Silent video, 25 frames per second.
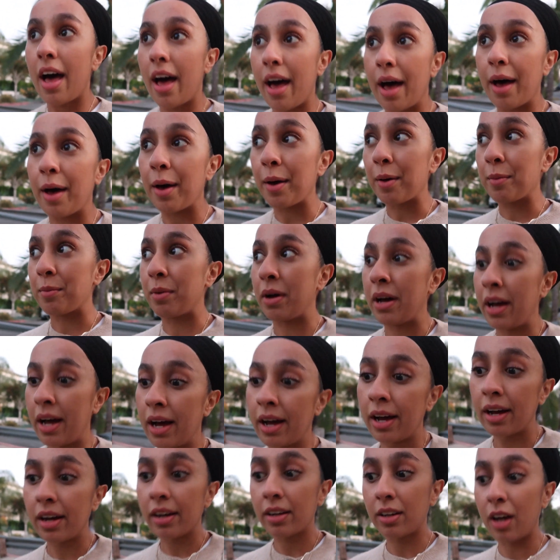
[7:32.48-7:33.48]
um,
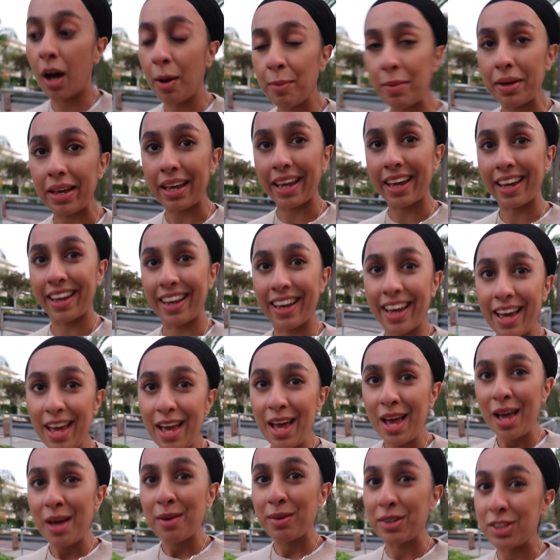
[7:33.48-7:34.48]
coming
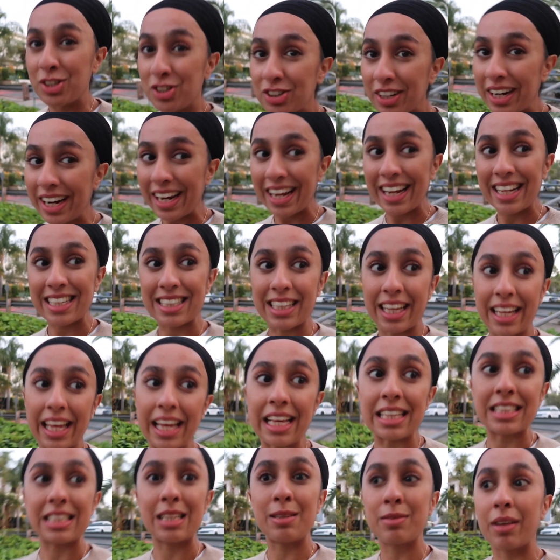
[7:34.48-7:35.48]
with drinks like
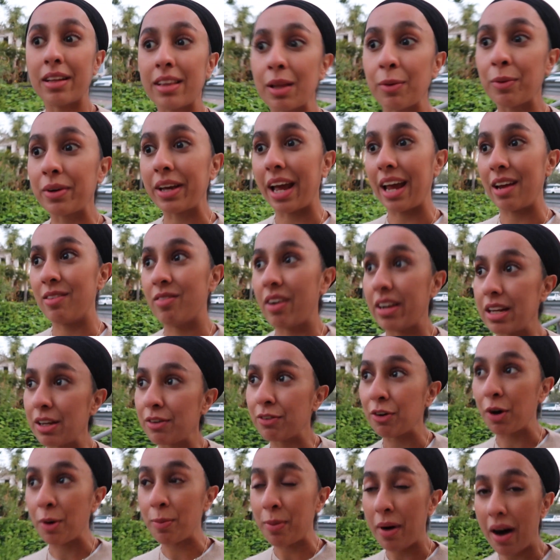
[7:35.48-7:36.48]
it seems like they were getting ready
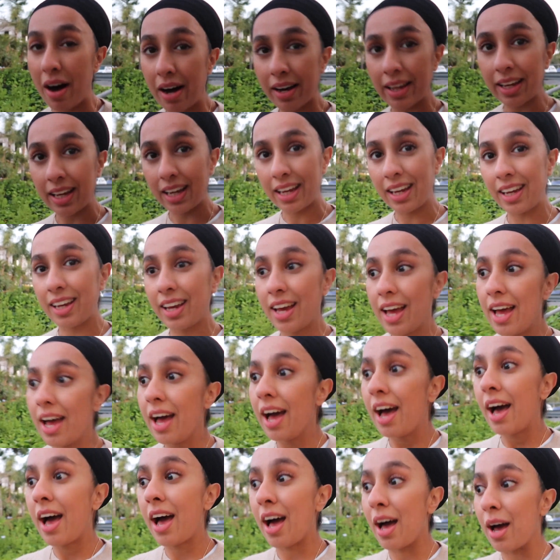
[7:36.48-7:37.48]
for a party
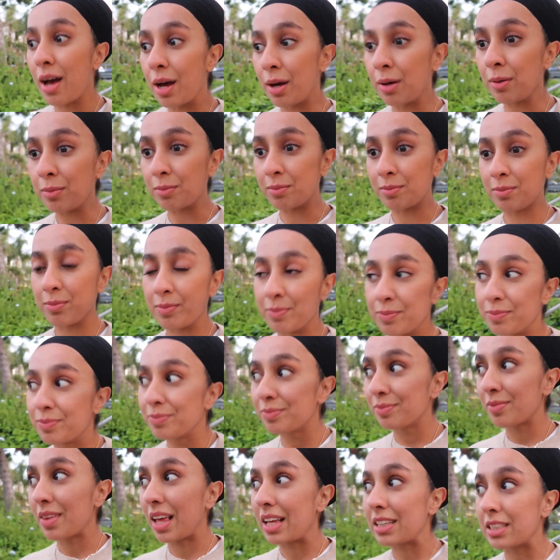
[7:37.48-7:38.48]
um,
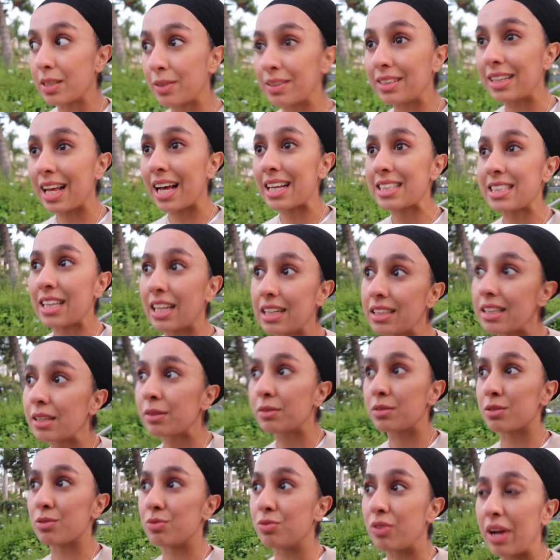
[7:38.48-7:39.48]
so in that sense it
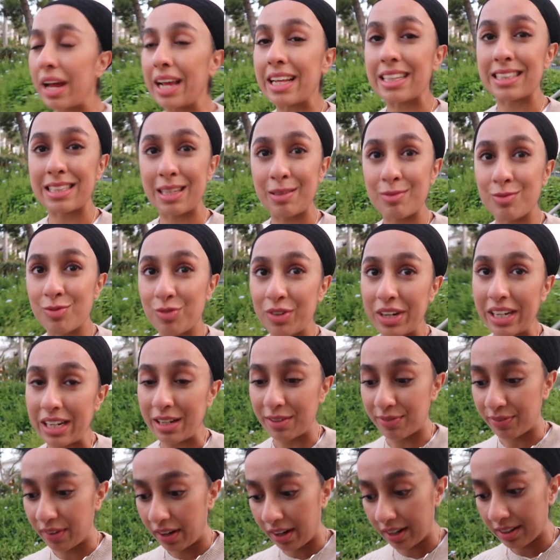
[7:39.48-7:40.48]
was it seemed
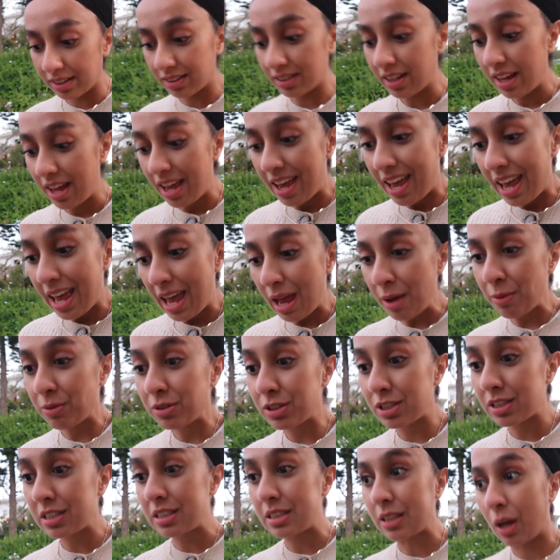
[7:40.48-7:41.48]
really fun it
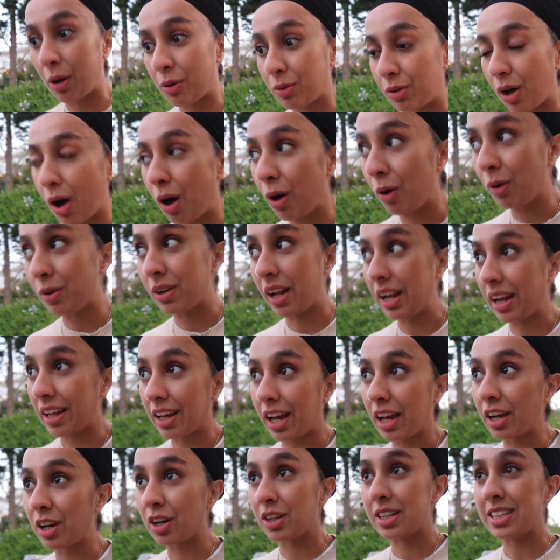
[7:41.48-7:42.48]
was just so cold I
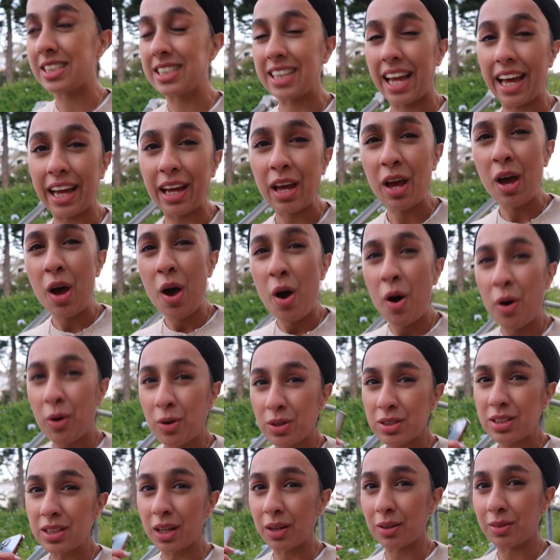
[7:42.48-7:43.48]
like I couldn't stay
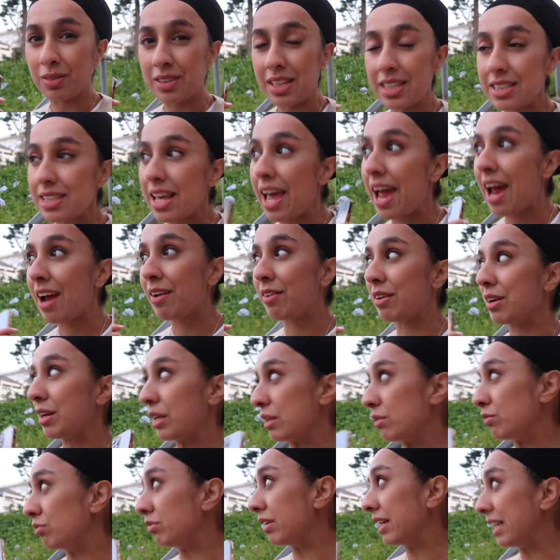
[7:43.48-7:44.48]
also this area
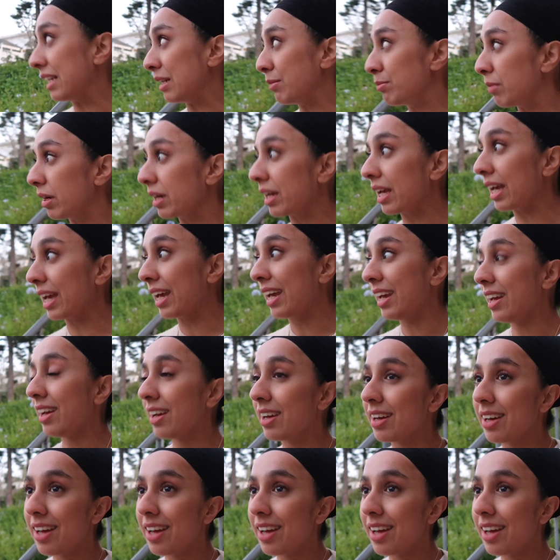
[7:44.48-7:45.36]
is really muggy